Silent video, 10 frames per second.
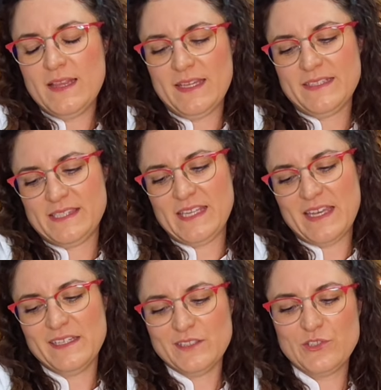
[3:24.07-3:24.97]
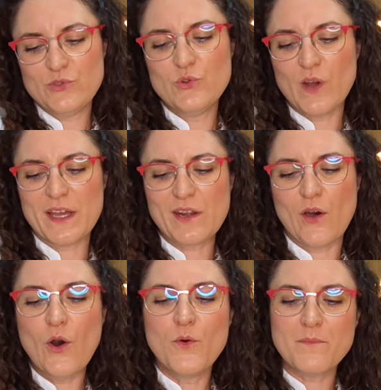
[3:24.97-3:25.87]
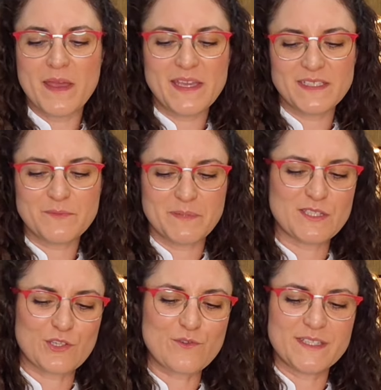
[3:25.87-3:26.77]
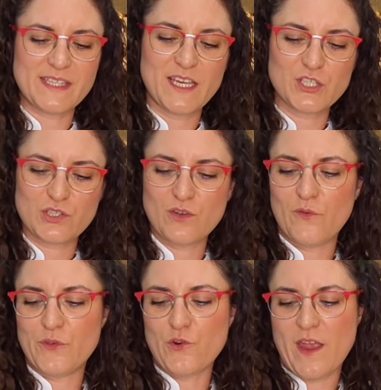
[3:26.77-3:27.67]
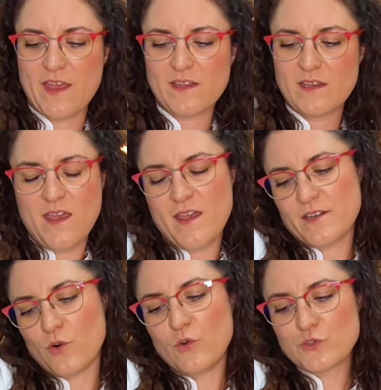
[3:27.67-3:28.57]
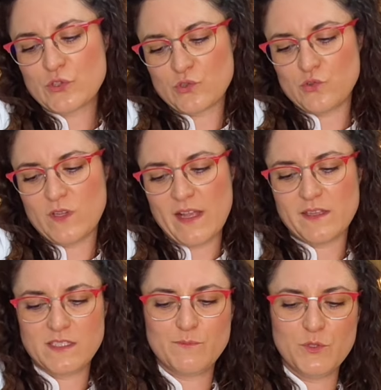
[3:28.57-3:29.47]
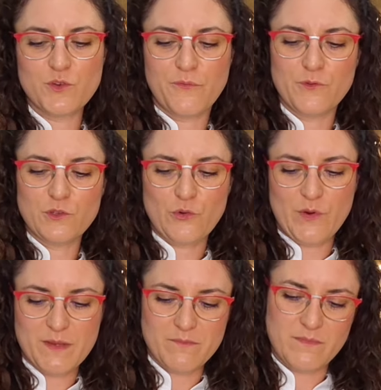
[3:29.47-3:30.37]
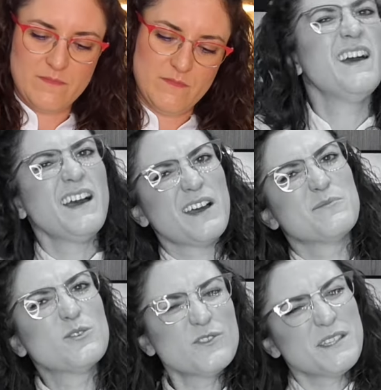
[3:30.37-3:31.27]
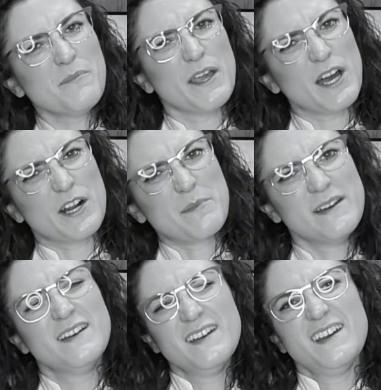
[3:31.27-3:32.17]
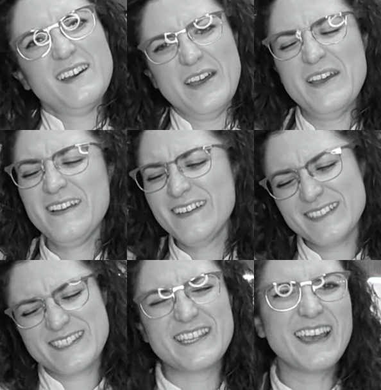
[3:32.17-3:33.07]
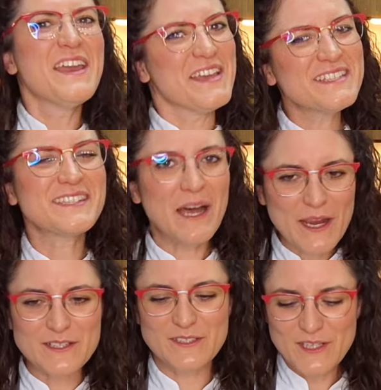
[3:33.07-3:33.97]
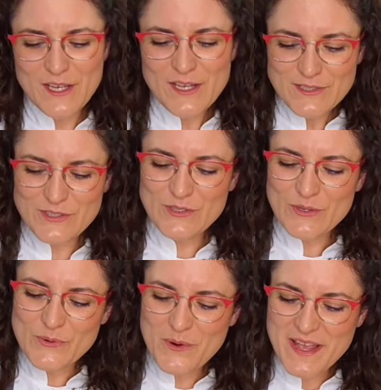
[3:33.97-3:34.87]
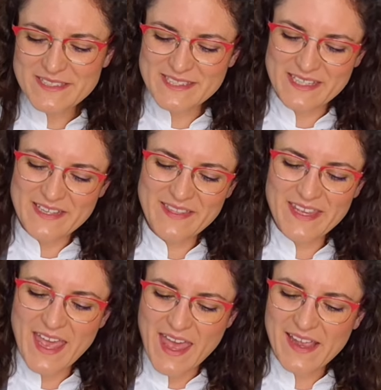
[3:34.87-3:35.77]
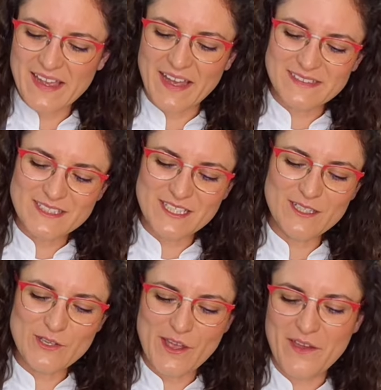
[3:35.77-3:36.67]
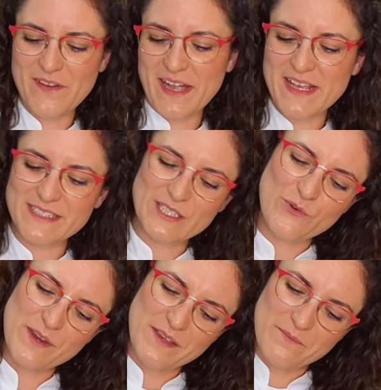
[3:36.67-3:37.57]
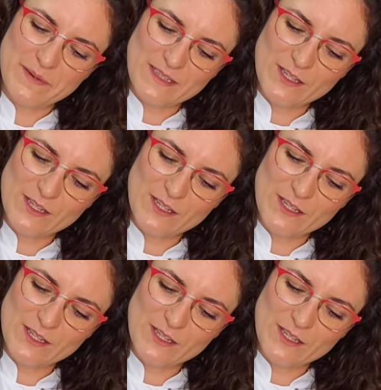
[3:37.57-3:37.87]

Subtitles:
let's say, do an homemade pasteurization of your egg and also to get this beautiful cream. I'm losing my arm. It's hard to whisk the egg until you have a nice cream, but